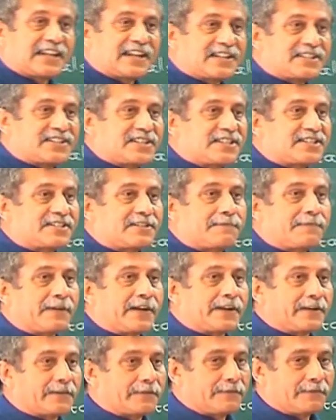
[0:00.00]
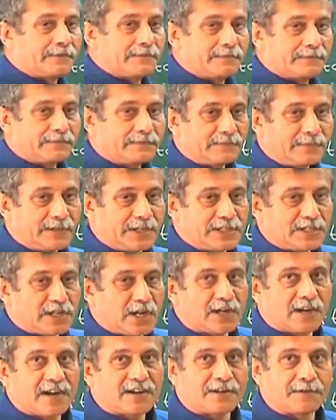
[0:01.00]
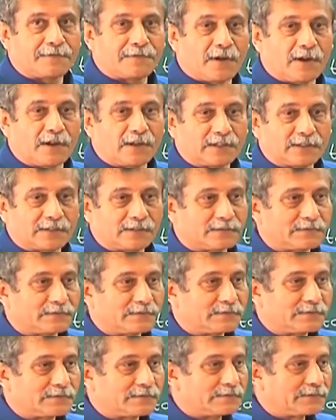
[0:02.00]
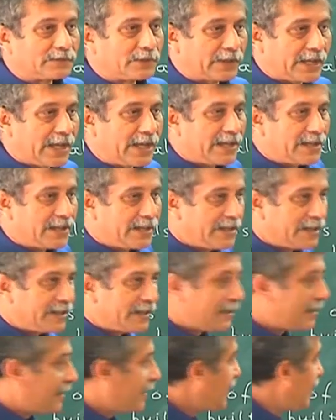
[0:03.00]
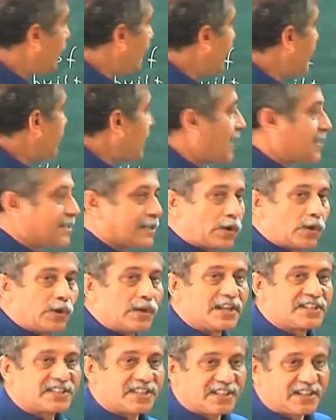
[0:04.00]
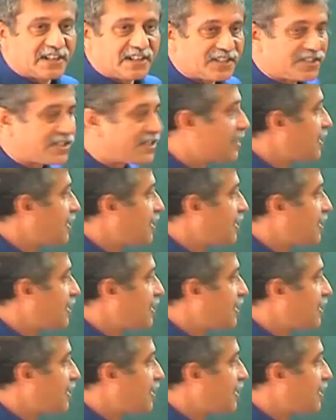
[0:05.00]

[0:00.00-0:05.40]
energy is different. It is not Hartree-Fock. Okay it has a correlation energy.